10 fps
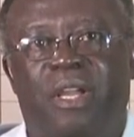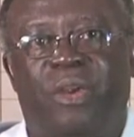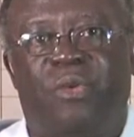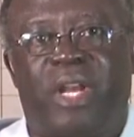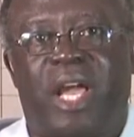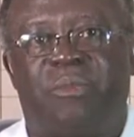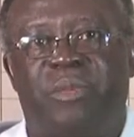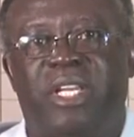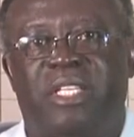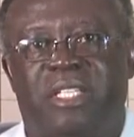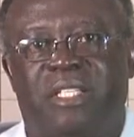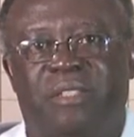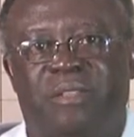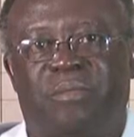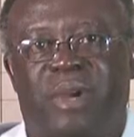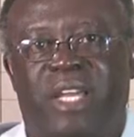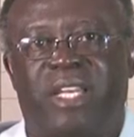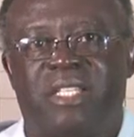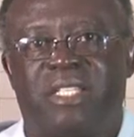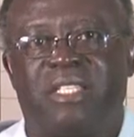Reliability. By
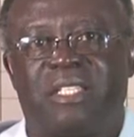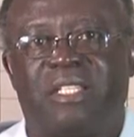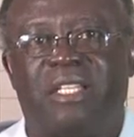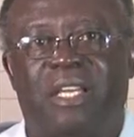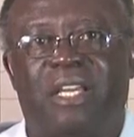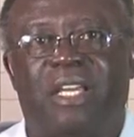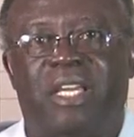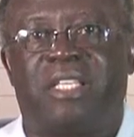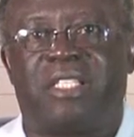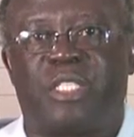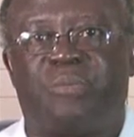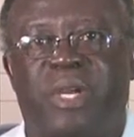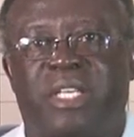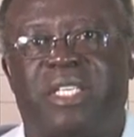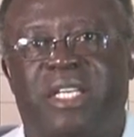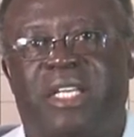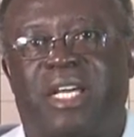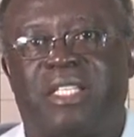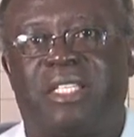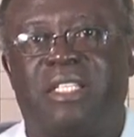this, it is expected
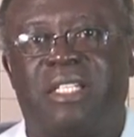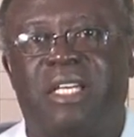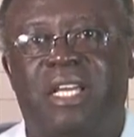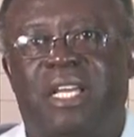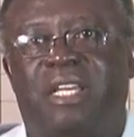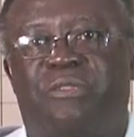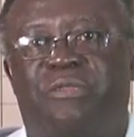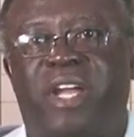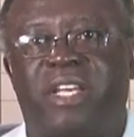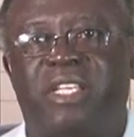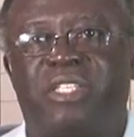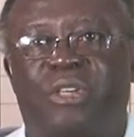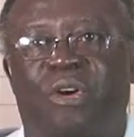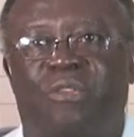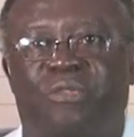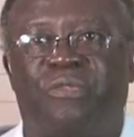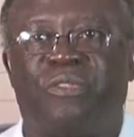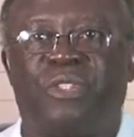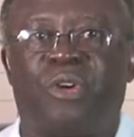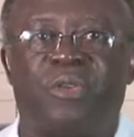that the findings of
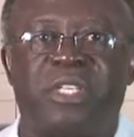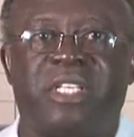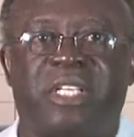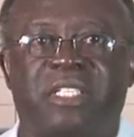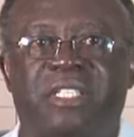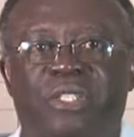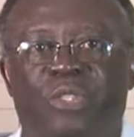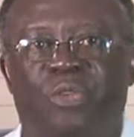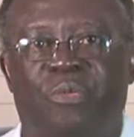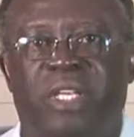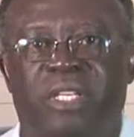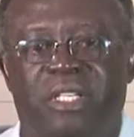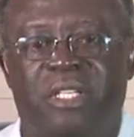your research should be